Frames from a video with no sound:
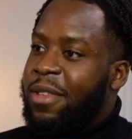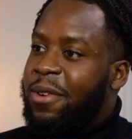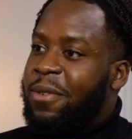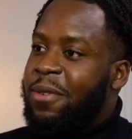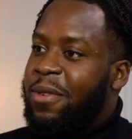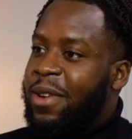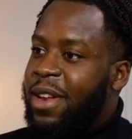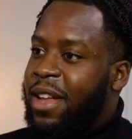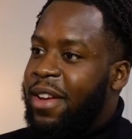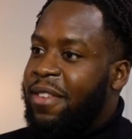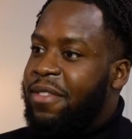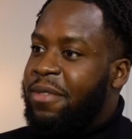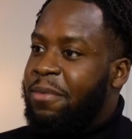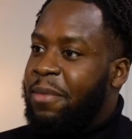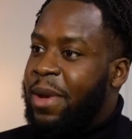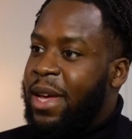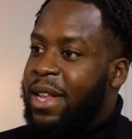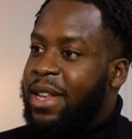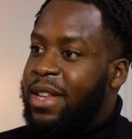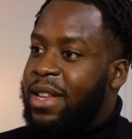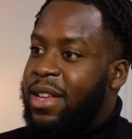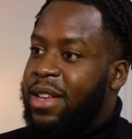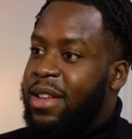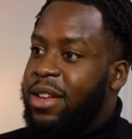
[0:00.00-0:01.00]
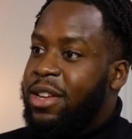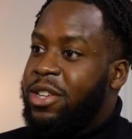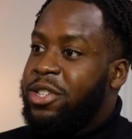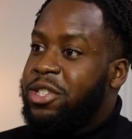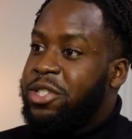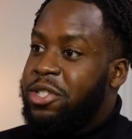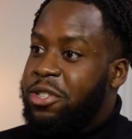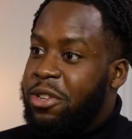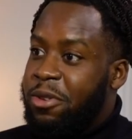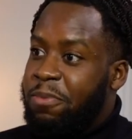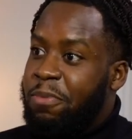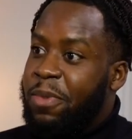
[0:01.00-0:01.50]
that all lives matter,
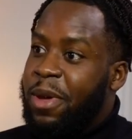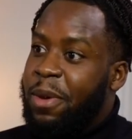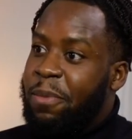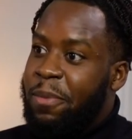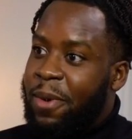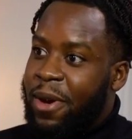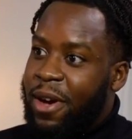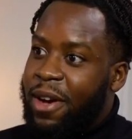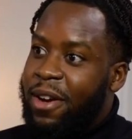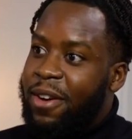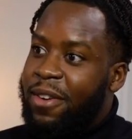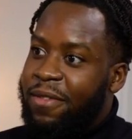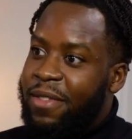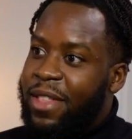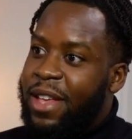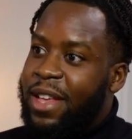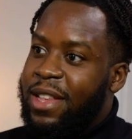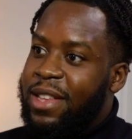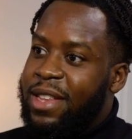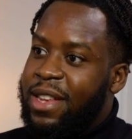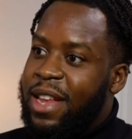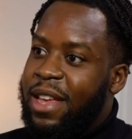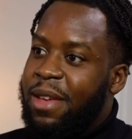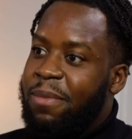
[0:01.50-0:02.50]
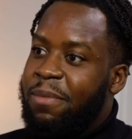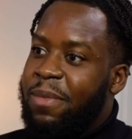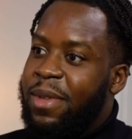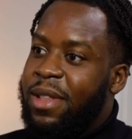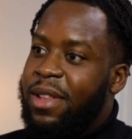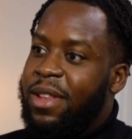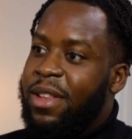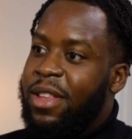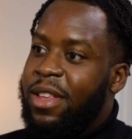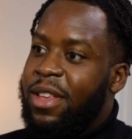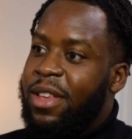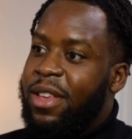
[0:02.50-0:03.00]
should be part of that statement.
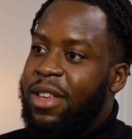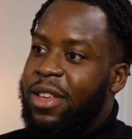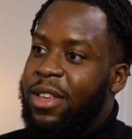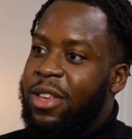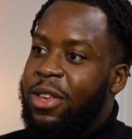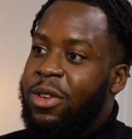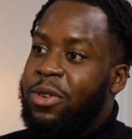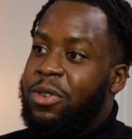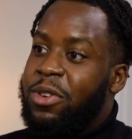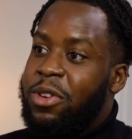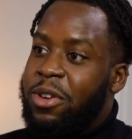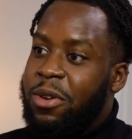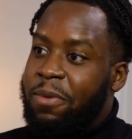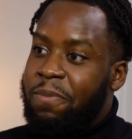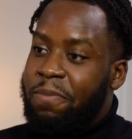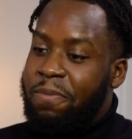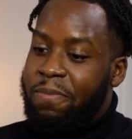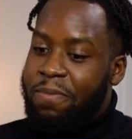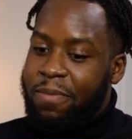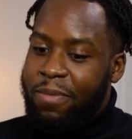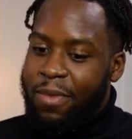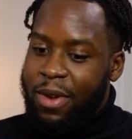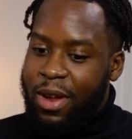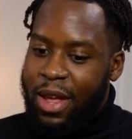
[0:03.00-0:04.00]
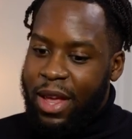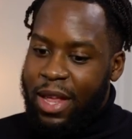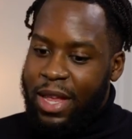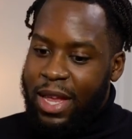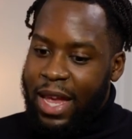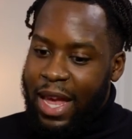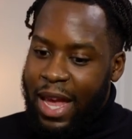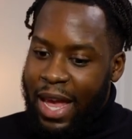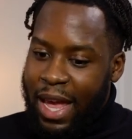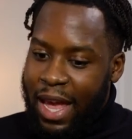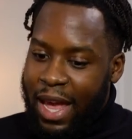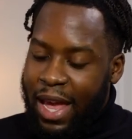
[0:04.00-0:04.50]
You should
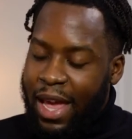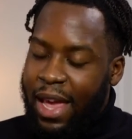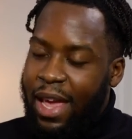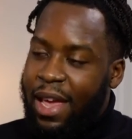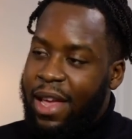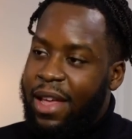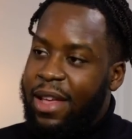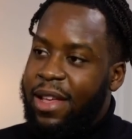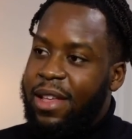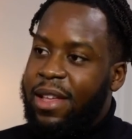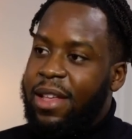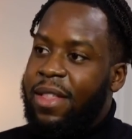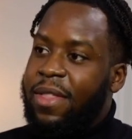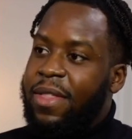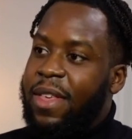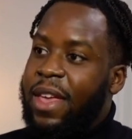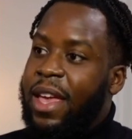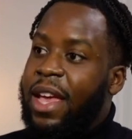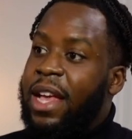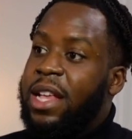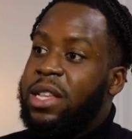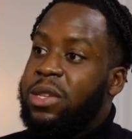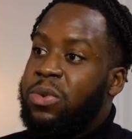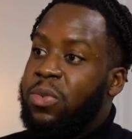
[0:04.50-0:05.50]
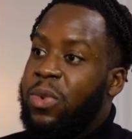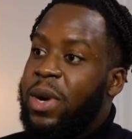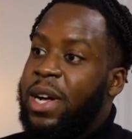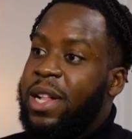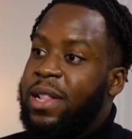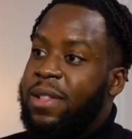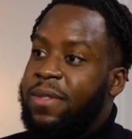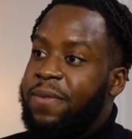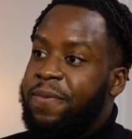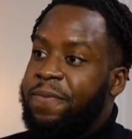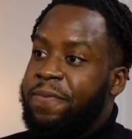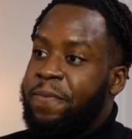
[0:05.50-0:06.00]
hear the as
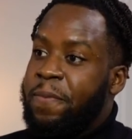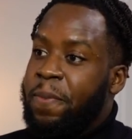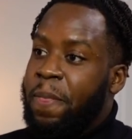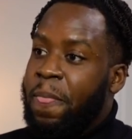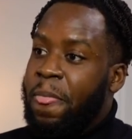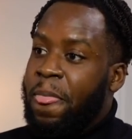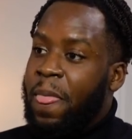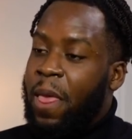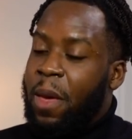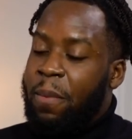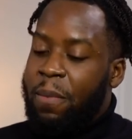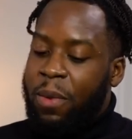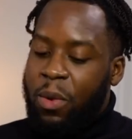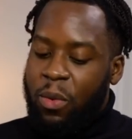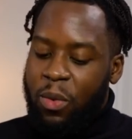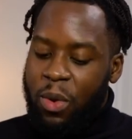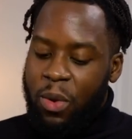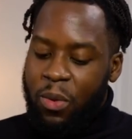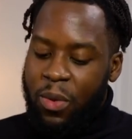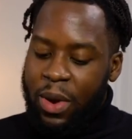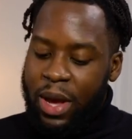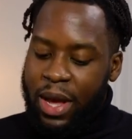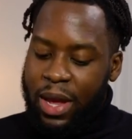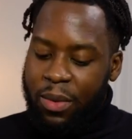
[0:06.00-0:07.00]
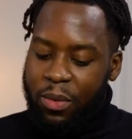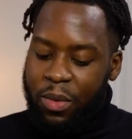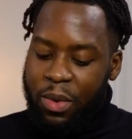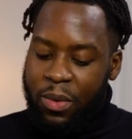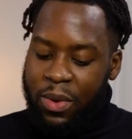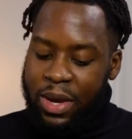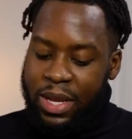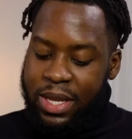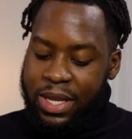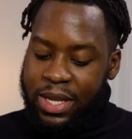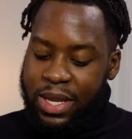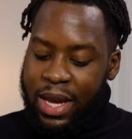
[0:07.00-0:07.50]
well. But what
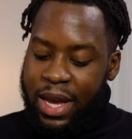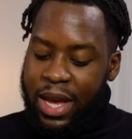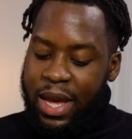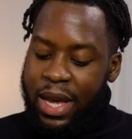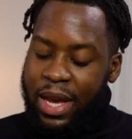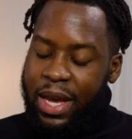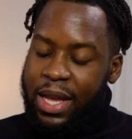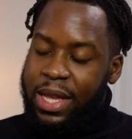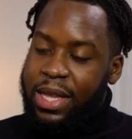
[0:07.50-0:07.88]
we're saying